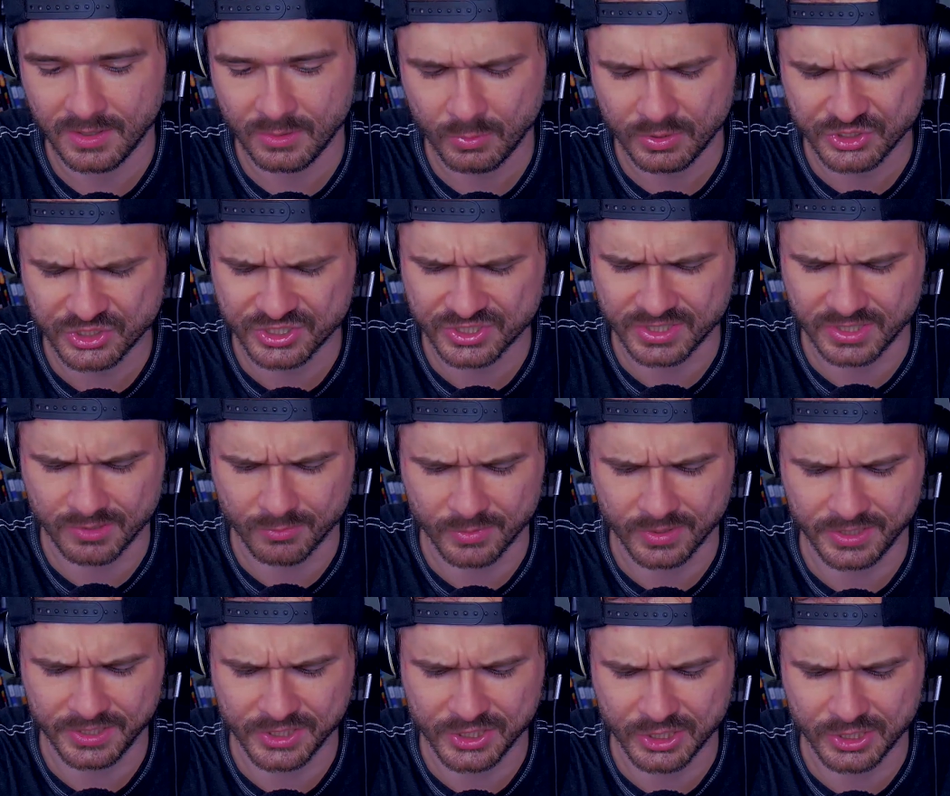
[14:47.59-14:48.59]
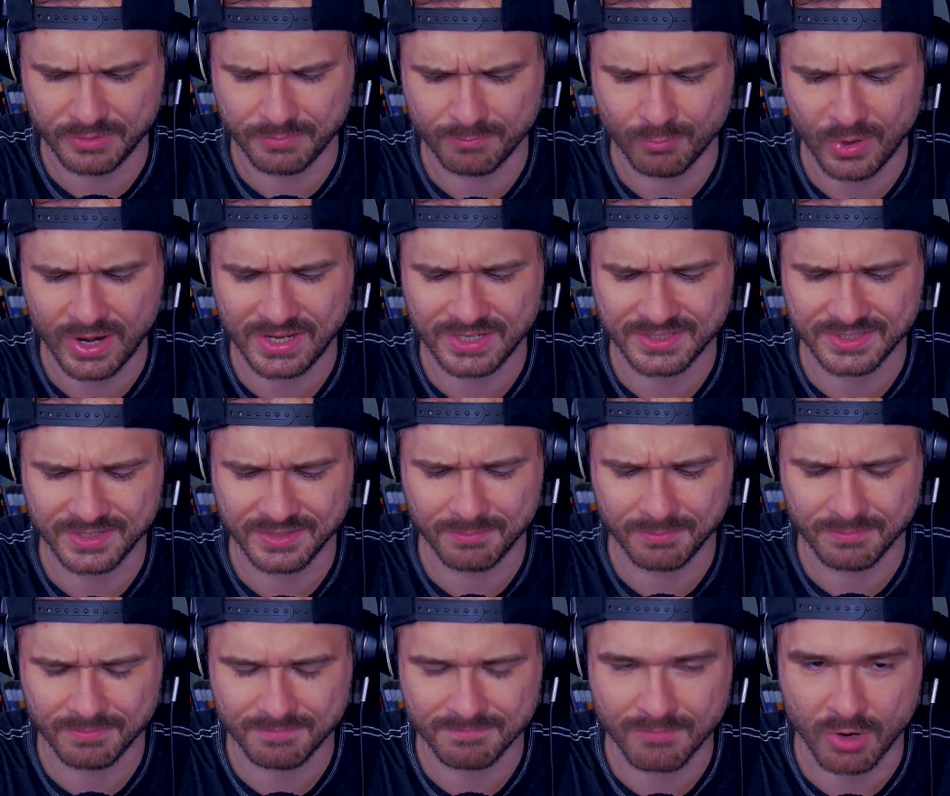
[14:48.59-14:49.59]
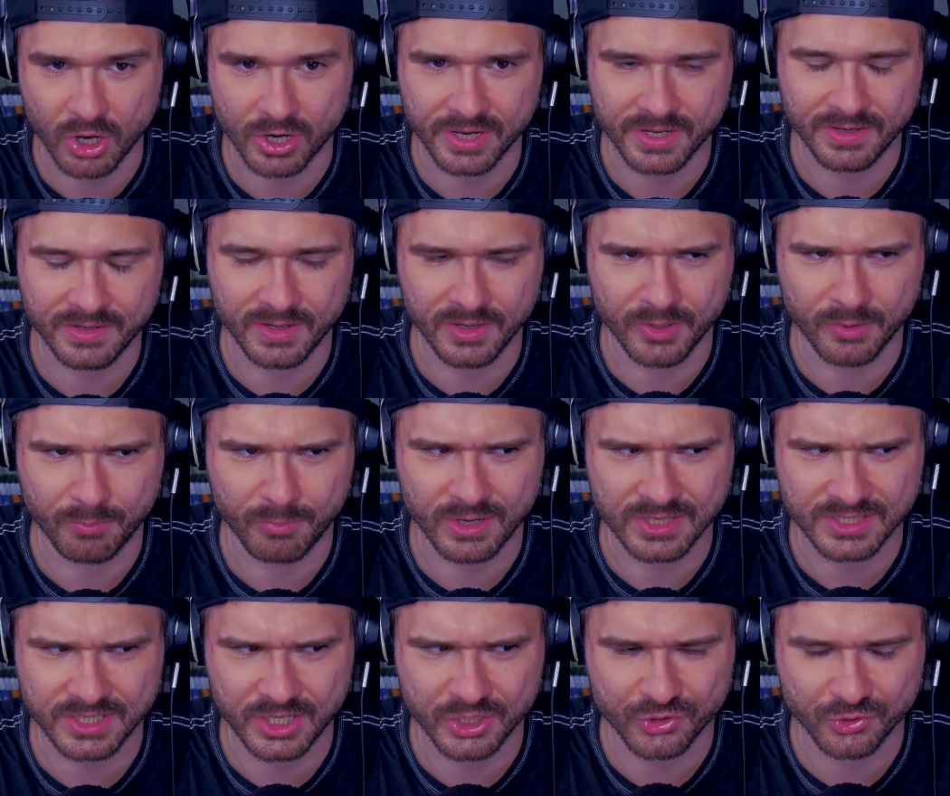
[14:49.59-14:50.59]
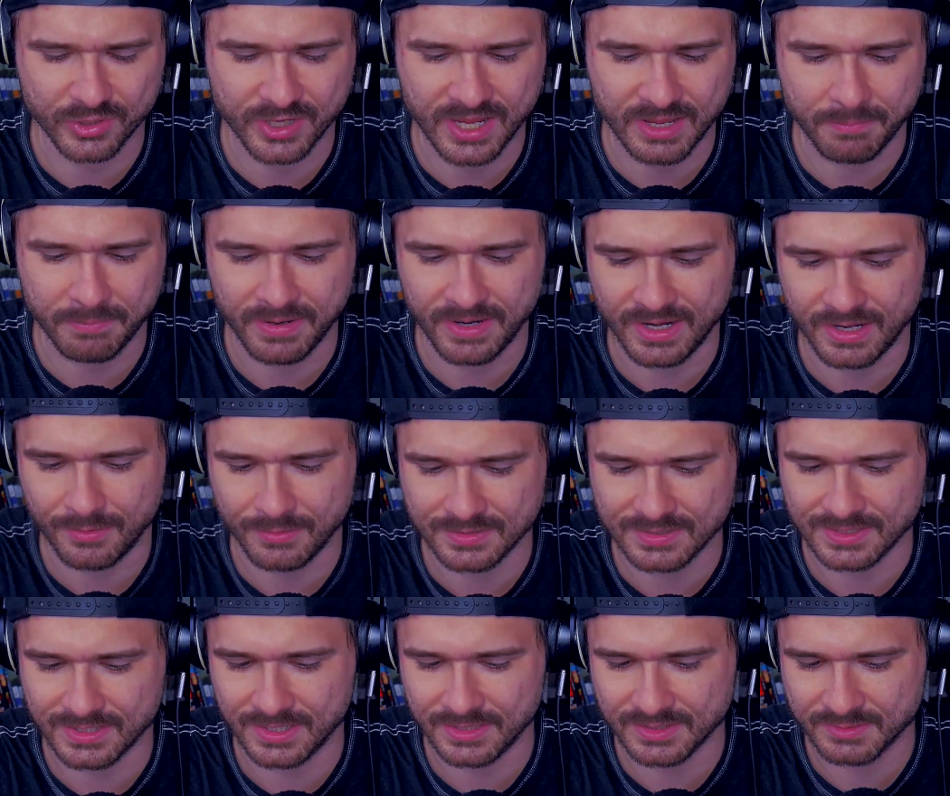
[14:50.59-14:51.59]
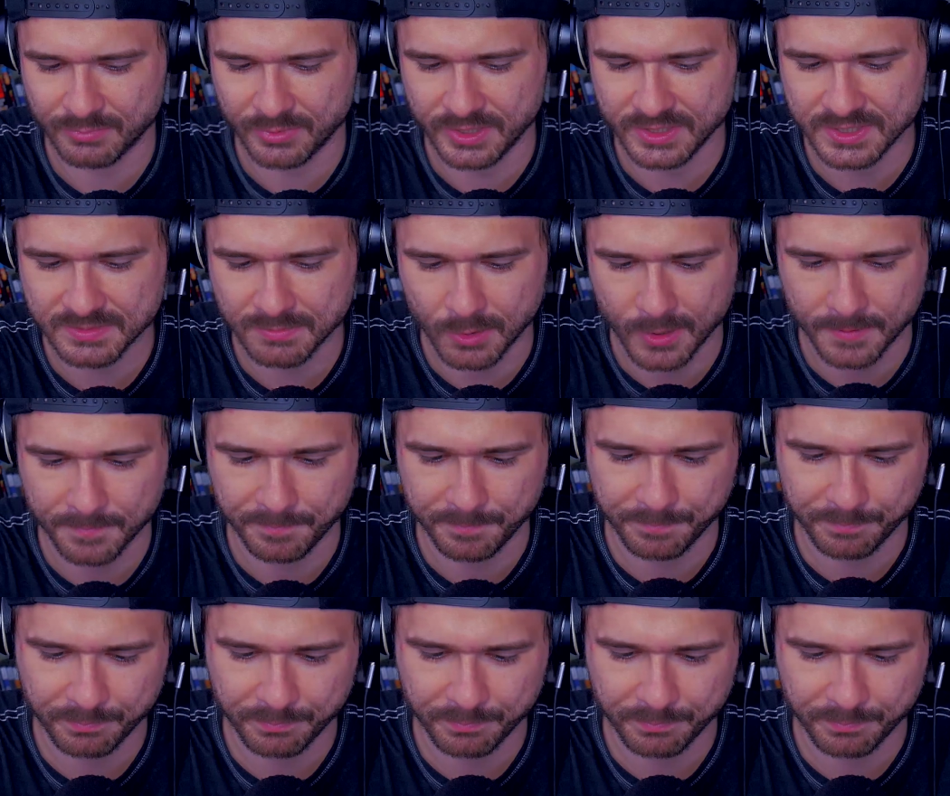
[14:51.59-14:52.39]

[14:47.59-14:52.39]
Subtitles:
which is a really good way to market your presidential campaign, I would say. It's pretty smart.